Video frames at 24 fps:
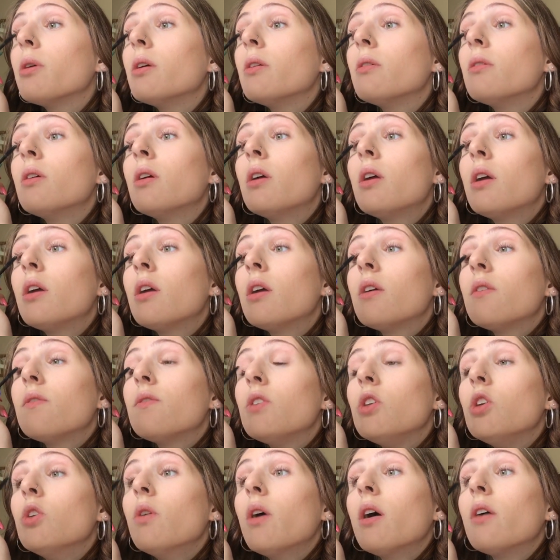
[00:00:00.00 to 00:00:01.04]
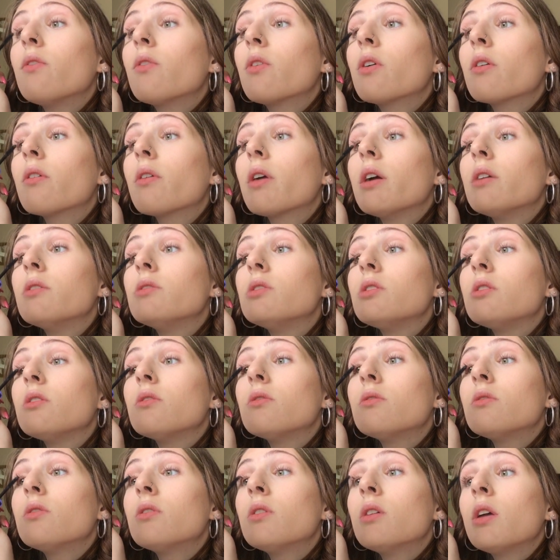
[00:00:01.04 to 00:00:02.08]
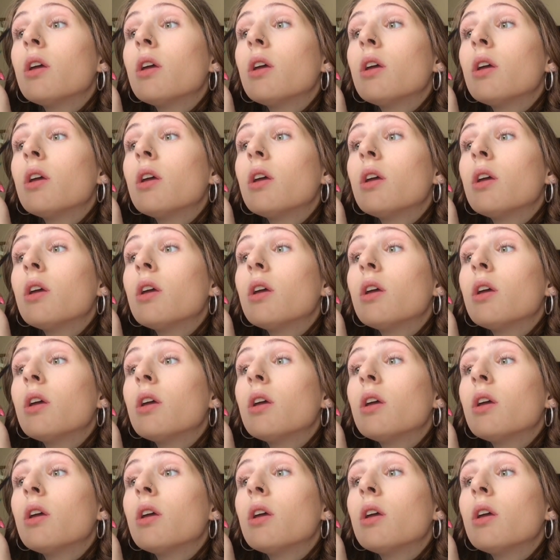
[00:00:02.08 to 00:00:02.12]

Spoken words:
But if you have one around you